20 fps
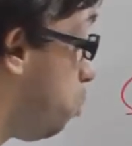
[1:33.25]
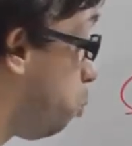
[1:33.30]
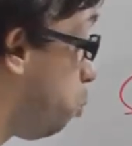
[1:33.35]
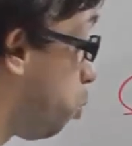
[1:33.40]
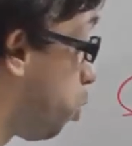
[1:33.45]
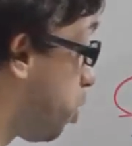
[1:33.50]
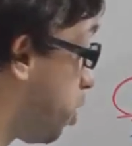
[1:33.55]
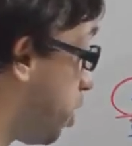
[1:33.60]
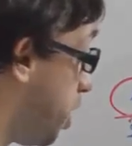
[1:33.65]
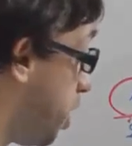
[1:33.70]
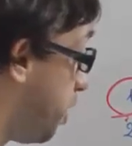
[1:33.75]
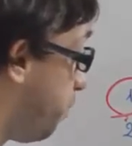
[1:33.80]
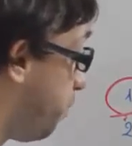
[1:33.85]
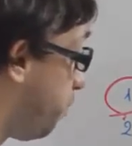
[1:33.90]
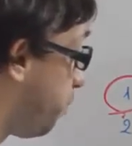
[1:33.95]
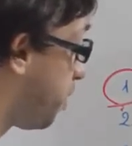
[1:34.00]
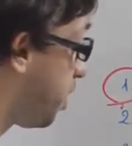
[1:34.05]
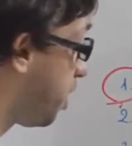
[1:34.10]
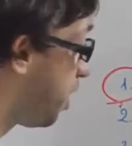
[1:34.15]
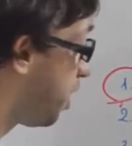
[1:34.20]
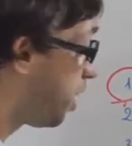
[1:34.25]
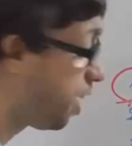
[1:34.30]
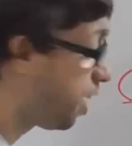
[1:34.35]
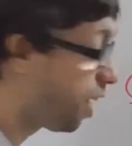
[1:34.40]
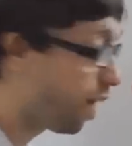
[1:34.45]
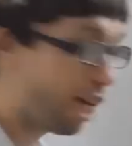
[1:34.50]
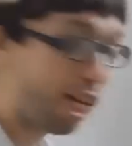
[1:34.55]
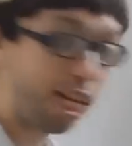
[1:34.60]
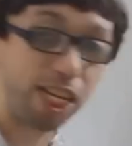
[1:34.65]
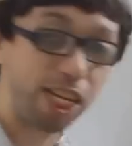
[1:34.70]
what word
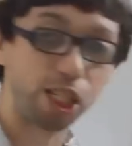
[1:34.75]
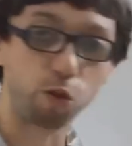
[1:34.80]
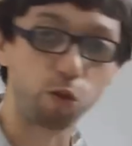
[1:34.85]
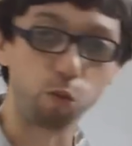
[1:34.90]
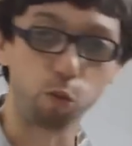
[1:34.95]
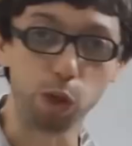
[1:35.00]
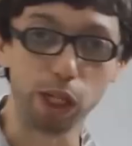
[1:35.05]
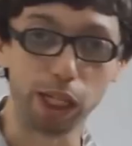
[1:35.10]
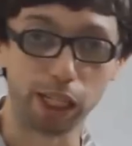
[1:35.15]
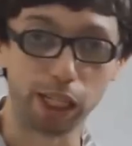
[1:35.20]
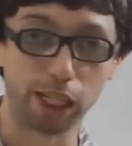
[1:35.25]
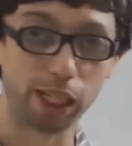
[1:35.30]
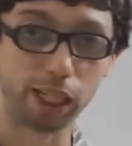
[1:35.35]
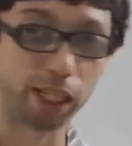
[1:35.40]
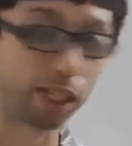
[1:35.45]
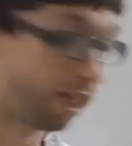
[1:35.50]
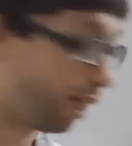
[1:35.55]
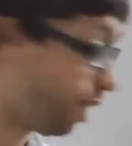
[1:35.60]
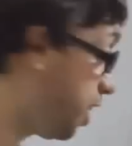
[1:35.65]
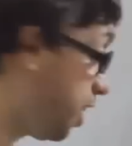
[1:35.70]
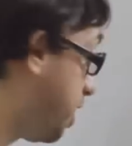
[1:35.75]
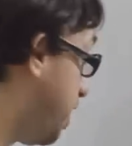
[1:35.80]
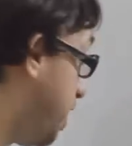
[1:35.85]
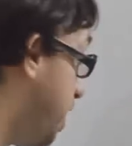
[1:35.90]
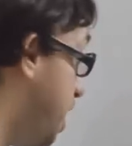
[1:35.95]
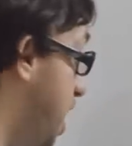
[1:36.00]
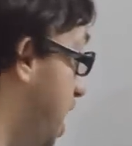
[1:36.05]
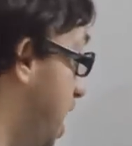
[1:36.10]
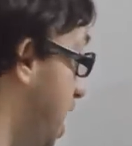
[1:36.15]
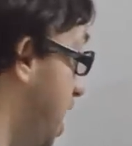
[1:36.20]
is week. Is
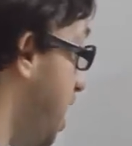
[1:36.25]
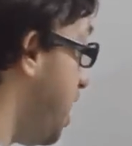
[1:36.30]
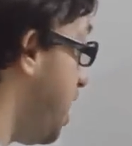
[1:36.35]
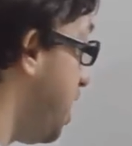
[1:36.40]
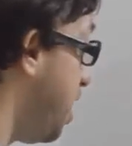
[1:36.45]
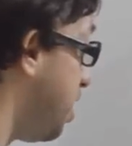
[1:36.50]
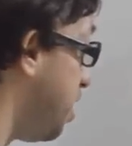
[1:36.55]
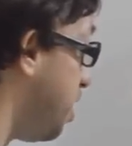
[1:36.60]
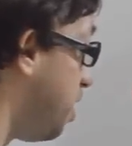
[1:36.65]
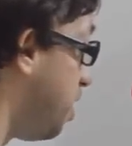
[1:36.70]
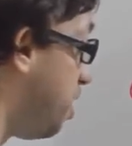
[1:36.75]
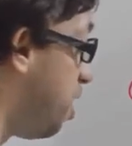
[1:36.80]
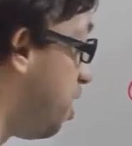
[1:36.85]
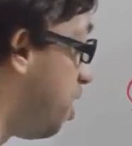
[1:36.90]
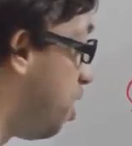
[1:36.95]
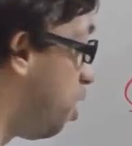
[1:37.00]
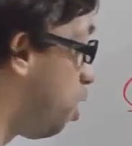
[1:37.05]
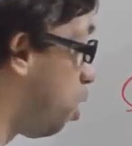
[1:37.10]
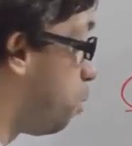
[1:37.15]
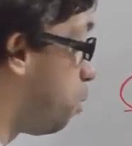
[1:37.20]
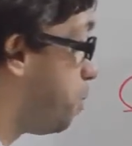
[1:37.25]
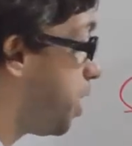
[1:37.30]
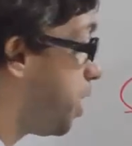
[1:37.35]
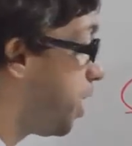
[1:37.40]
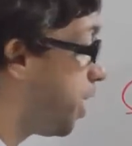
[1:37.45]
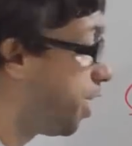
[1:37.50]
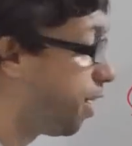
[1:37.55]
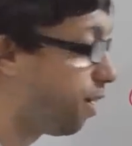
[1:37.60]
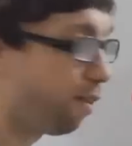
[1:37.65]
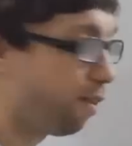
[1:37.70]
it A or
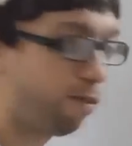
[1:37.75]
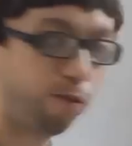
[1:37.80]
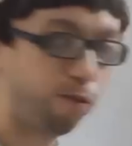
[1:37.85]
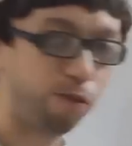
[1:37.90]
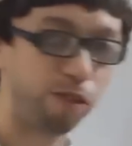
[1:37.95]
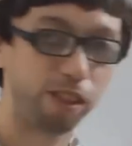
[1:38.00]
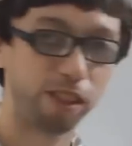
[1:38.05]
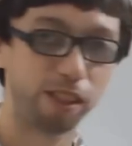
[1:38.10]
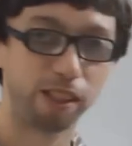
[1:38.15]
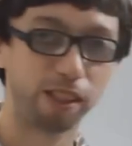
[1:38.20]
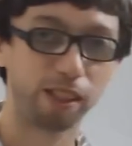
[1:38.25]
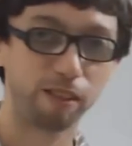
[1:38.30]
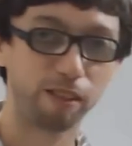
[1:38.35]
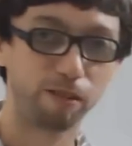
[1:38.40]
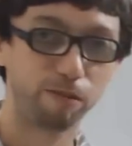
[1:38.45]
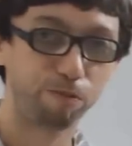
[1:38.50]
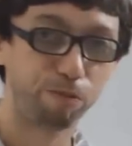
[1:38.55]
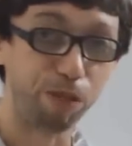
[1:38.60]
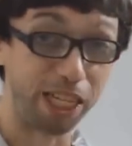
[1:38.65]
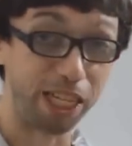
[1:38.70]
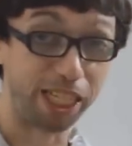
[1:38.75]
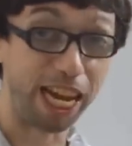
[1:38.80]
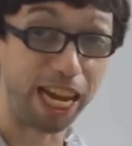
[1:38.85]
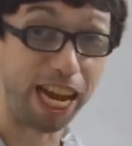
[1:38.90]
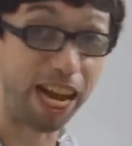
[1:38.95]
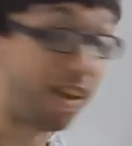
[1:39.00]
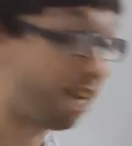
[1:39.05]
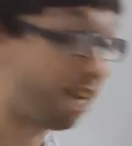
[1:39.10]
B? It's